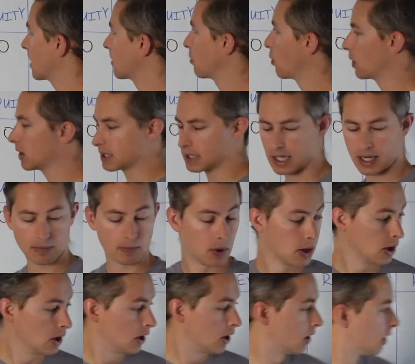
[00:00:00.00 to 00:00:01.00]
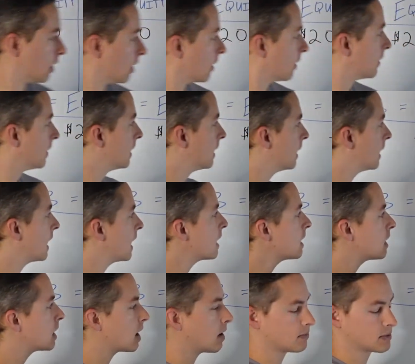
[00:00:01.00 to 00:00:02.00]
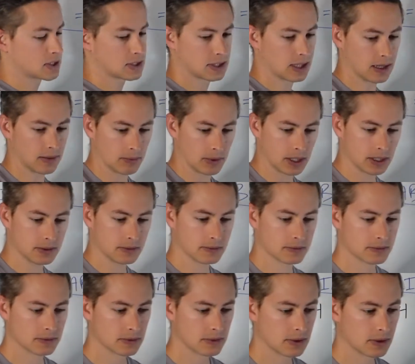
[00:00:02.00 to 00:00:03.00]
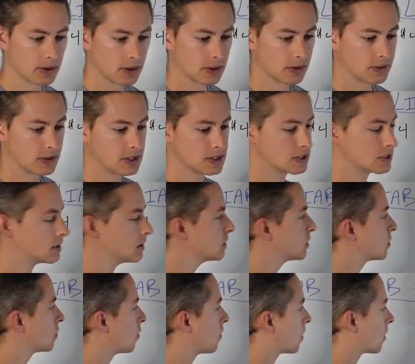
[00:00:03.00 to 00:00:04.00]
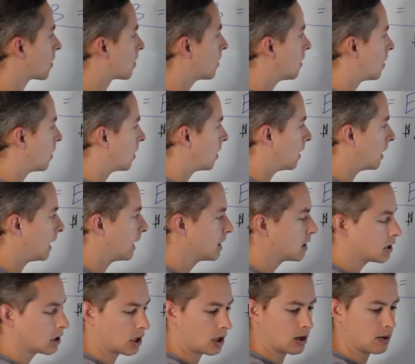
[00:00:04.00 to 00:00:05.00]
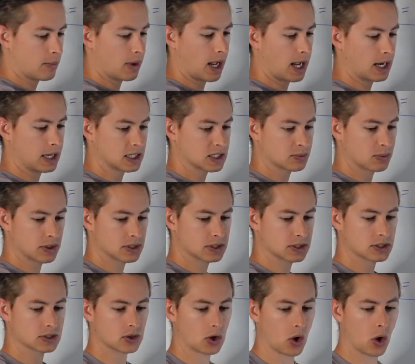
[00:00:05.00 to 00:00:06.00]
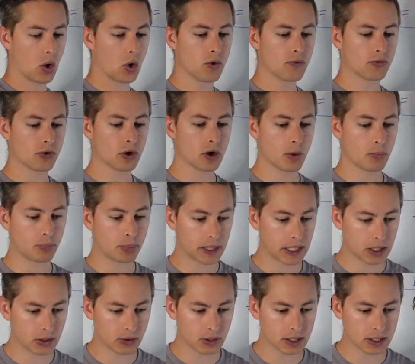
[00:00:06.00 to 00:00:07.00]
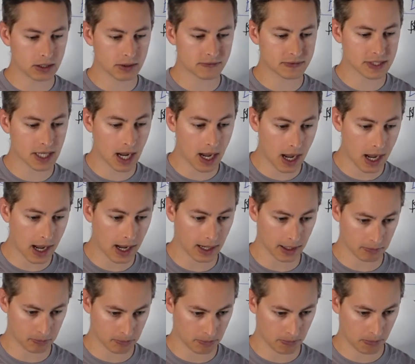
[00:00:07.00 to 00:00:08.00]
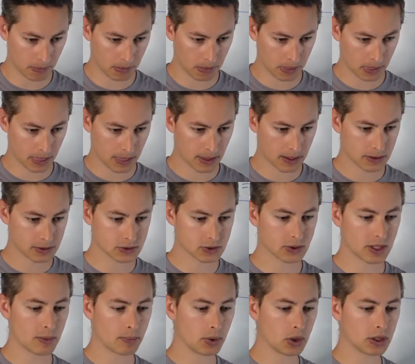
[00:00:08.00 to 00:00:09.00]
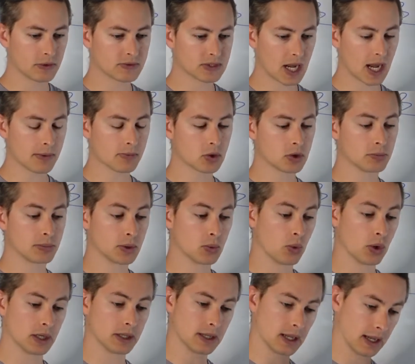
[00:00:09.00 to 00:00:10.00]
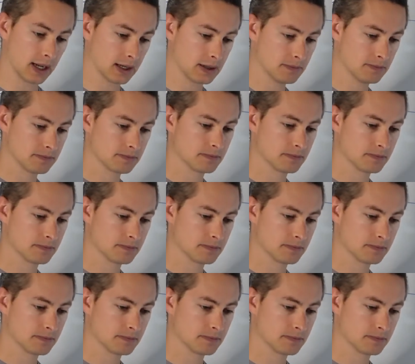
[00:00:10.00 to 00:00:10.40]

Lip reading: point in time. The income statement, this is your income and expenses over a period of time. So that period of time could be 1 day,